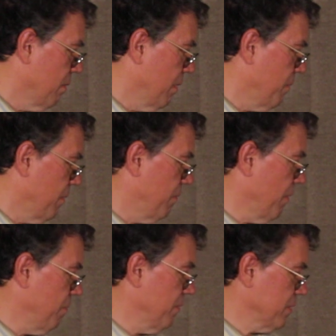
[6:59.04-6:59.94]
If f
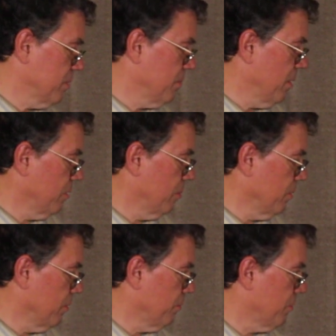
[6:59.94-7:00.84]
of x is a
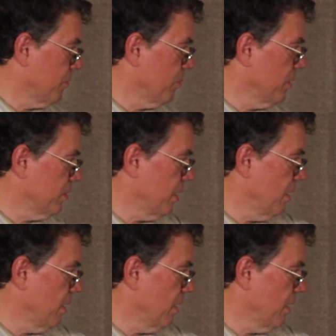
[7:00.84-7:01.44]
polynomial for which